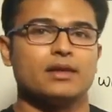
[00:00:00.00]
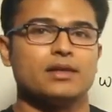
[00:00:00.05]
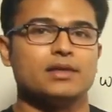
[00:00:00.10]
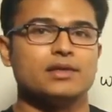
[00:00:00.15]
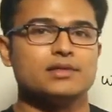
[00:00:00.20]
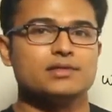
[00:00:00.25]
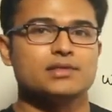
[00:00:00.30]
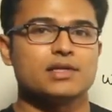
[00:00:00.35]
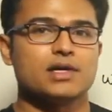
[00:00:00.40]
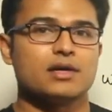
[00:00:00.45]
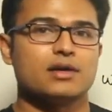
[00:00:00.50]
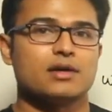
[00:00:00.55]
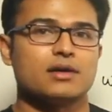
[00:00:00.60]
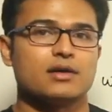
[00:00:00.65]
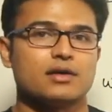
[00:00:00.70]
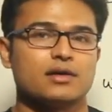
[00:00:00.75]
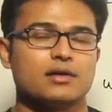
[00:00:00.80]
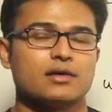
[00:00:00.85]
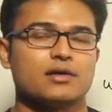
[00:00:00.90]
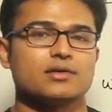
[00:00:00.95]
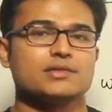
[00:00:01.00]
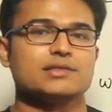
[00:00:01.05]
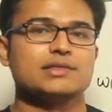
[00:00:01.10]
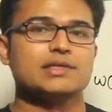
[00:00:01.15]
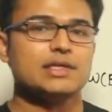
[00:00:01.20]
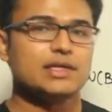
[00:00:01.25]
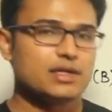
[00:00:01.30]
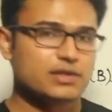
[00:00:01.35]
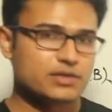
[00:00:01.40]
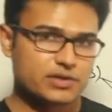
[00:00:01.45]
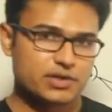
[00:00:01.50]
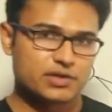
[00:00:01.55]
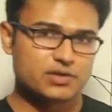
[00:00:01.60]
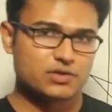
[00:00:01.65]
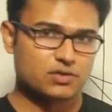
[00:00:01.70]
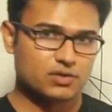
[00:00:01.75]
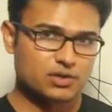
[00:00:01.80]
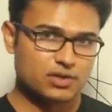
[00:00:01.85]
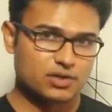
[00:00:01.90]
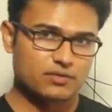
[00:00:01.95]
is a serial
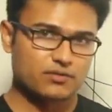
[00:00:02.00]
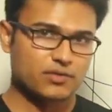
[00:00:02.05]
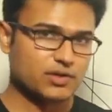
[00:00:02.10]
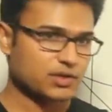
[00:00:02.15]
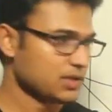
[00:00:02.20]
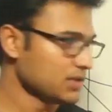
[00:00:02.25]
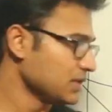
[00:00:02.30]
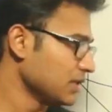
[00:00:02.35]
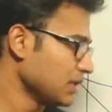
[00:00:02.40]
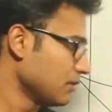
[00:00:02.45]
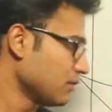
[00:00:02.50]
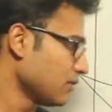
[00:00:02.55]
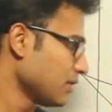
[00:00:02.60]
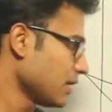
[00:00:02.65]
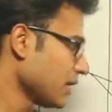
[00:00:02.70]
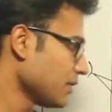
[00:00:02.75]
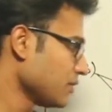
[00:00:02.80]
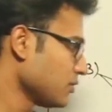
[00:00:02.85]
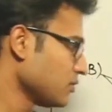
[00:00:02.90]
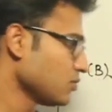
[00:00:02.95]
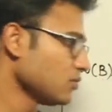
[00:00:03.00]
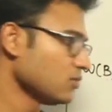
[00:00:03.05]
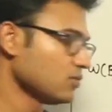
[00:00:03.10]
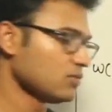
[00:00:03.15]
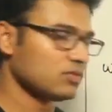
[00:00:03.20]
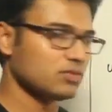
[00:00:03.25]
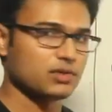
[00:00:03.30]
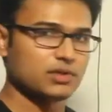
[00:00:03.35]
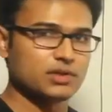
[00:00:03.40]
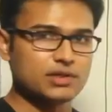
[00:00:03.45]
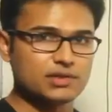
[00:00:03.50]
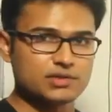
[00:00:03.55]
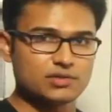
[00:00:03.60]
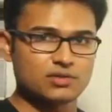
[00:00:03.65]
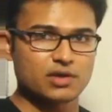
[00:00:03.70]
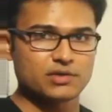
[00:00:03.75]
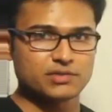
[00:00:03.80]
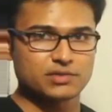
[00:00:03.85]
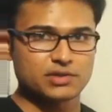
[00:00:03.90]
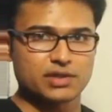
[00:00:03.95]
schedule which is equivalent to this
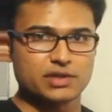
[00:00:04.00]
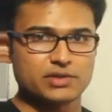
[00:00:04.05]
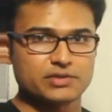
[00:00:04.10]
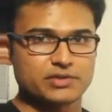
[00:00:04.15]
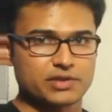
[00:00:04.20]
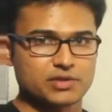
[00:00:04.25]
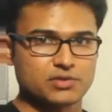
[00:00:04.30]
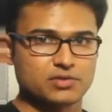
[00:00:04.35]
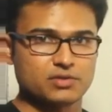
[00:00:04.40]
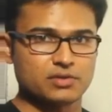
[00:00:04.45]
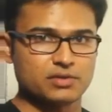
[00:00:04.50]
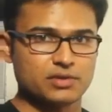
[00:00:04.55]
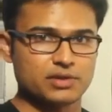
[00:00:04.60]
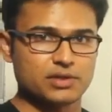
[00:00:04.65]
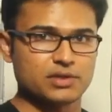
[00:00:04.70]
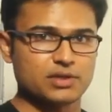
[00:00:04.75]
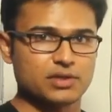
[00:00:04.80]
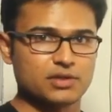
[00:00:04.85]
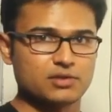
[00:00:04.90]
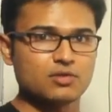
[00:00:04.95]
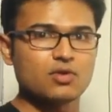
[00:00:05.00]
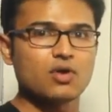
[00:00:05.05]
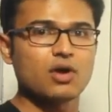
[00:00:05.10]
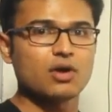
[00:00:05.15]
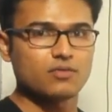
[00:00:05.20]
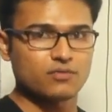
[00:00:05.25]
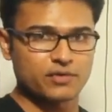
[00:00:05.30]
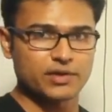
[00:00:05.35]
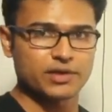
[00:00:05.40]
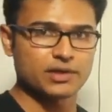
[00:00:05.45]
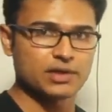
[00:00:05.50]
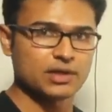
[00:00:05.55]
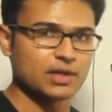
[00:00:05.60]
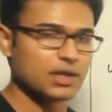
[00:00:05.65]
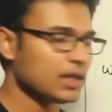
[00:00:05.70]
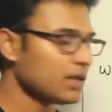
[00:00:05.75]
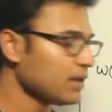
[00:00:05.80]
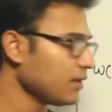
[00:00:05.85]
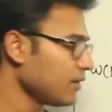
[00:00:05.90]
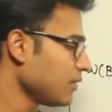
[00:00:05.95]
non-serial schedule in conflict,
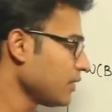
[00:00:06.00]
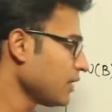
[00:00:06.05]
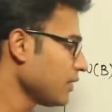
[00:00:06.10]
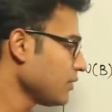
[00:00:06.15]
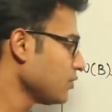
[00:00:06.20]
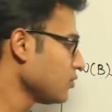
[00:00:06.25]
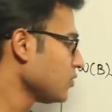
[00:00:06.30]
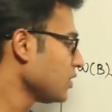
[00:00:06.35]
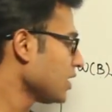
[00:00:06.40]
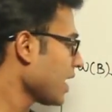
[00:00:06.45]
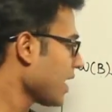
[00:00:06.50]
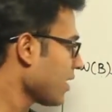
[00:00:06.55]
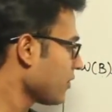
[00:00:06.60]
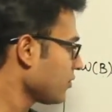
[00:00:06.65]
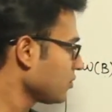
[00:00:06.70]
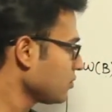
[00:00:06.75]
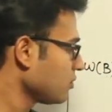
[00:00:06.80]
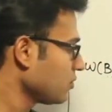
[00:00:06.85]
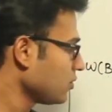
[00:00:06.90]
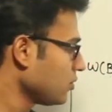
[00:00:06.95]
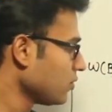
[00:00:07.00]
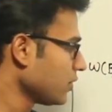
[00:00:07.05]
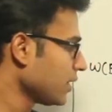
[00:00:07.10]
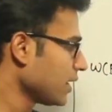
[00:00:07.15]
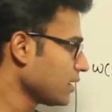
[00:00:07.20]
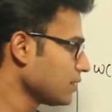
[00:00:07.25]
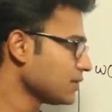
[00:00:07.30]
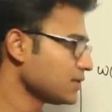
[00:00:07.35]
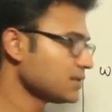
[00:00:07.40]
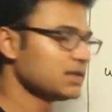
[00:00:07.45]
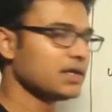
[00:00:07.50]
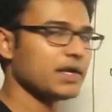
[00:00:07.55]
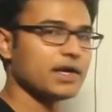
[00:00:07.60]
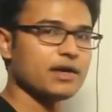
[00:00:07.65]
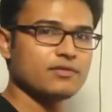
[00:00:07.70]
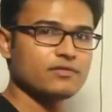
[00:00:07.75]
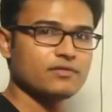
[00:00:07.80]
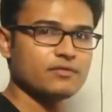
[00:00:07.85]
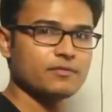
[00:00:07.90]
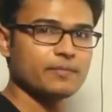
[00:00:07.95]
then you will have to look at this
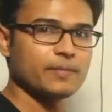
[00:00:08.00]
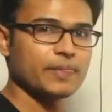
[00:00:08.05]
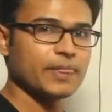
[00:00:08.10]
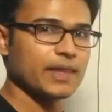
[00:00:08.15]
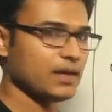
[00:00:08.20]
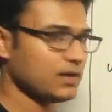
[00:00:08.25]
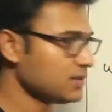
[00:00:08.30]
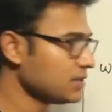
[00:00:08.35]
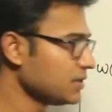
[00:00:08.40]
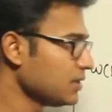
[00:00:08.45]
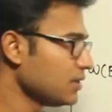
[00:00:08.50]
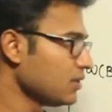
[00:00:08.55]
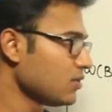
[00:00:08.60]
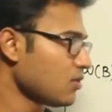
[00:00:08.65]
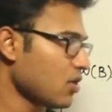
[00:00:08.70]
graph and see the